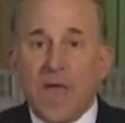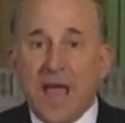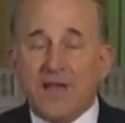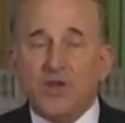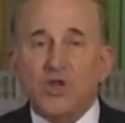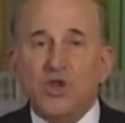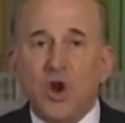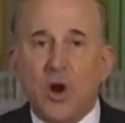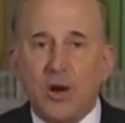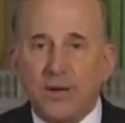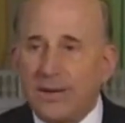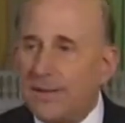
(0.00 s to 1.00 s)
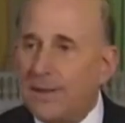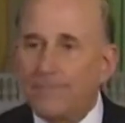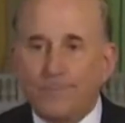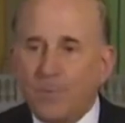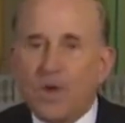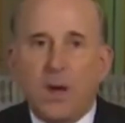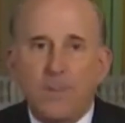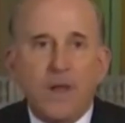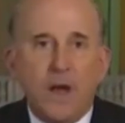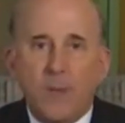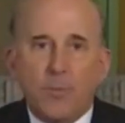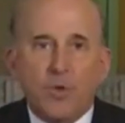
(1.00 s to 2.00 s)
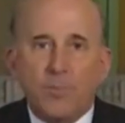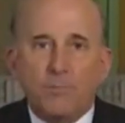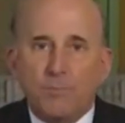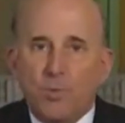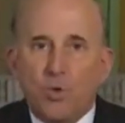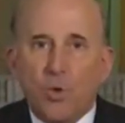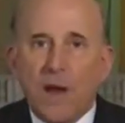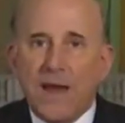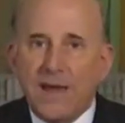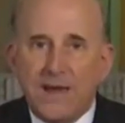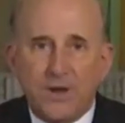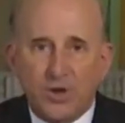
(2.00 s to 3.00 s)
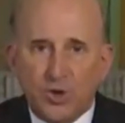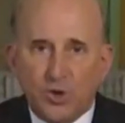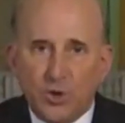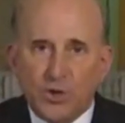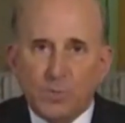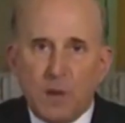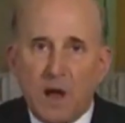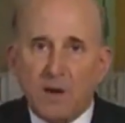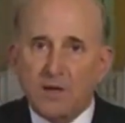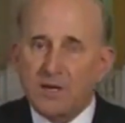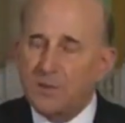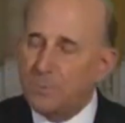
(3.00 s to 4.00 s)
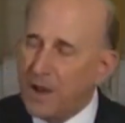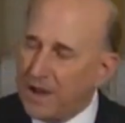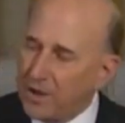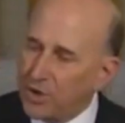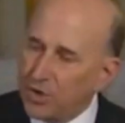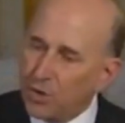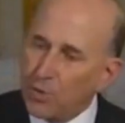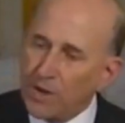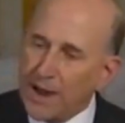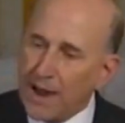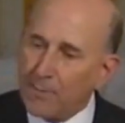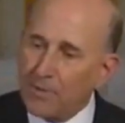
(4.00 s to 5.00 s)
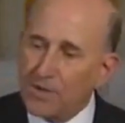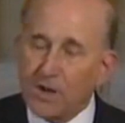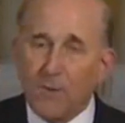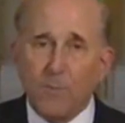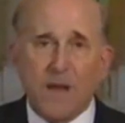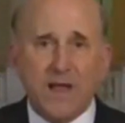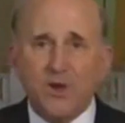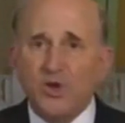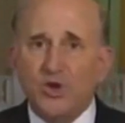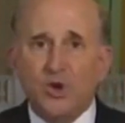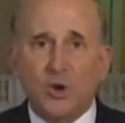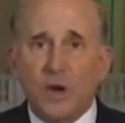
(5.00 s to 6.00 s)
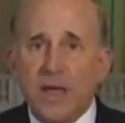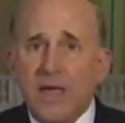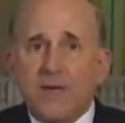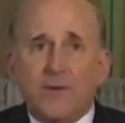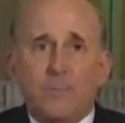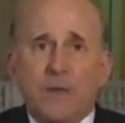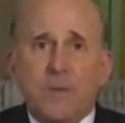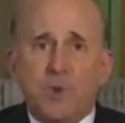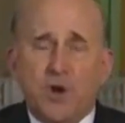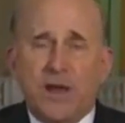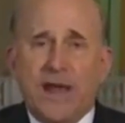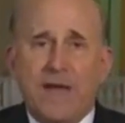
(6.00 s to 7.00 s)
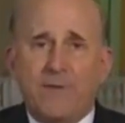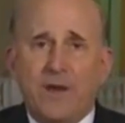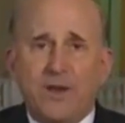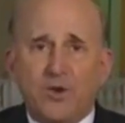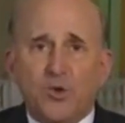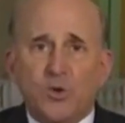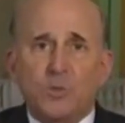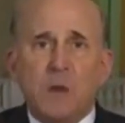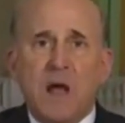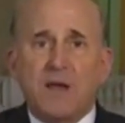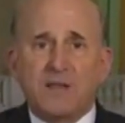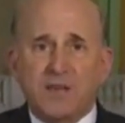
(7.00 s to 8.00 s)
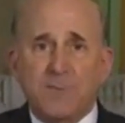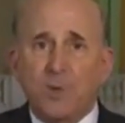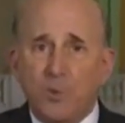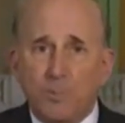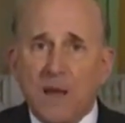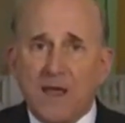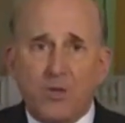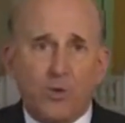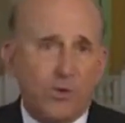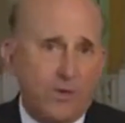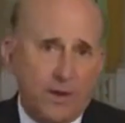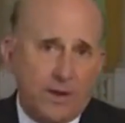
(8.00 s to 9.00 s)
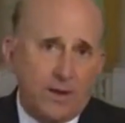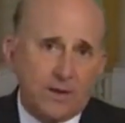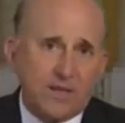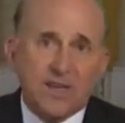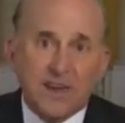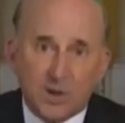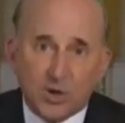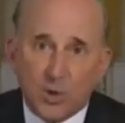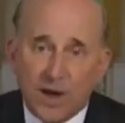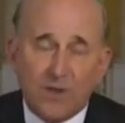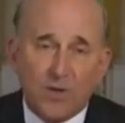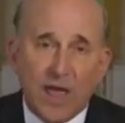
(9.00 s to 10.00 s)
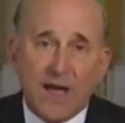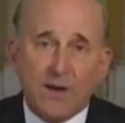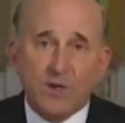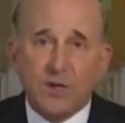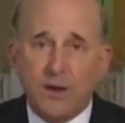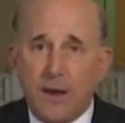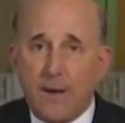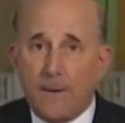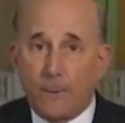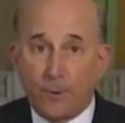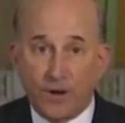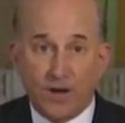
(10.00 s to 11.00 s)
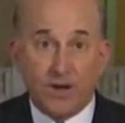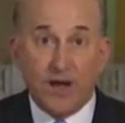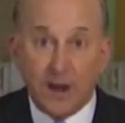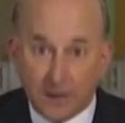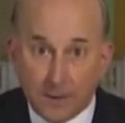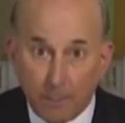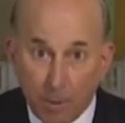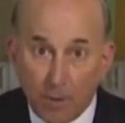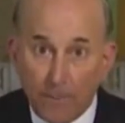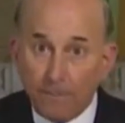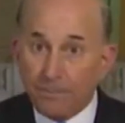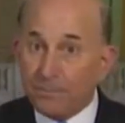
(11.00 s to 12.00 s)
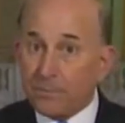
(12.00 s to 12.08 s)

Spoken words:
and start coming up with great insurance policies, making sure we got reserve, making sure that people can have an insurance policy with better than a $6,000 or $8,000 deductible,